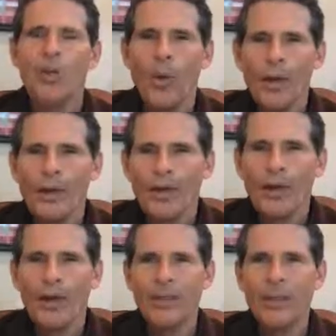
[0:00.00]
wanted an
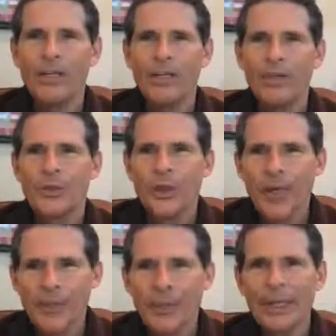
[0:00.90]
army to
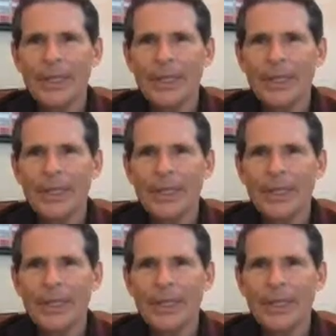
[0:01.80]
accompany